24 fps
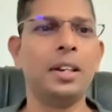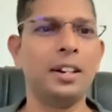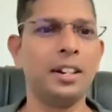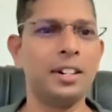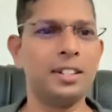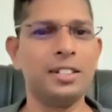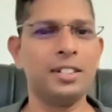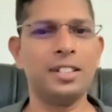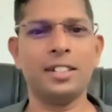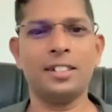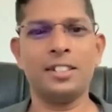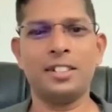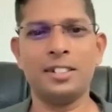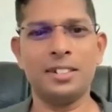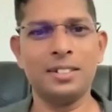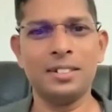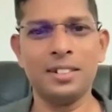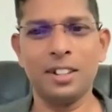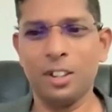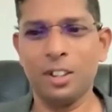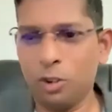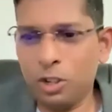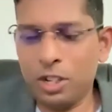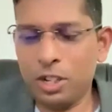energetic,
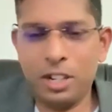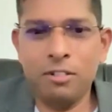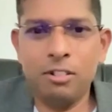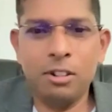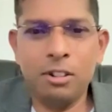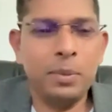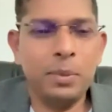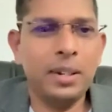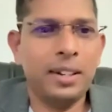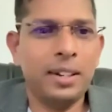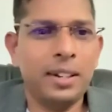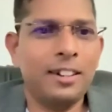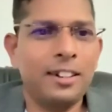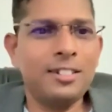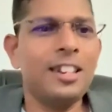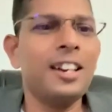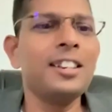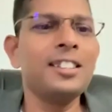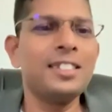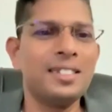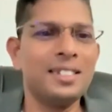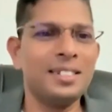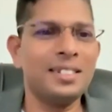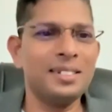or he will be
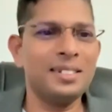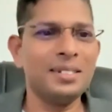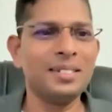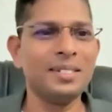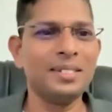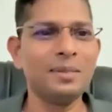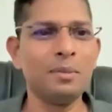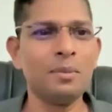energized,